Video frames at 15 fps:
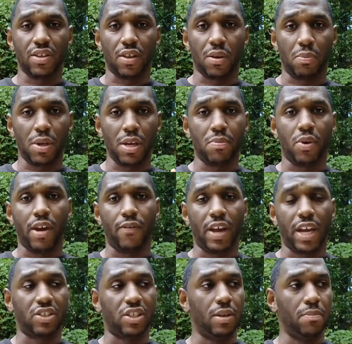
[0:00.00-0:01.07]
of the people have
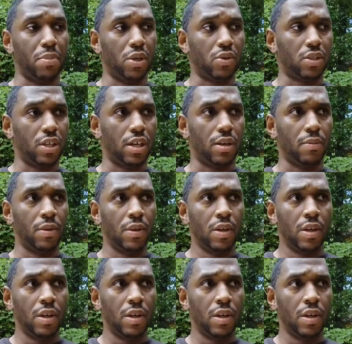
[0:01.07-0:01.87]
actually built up.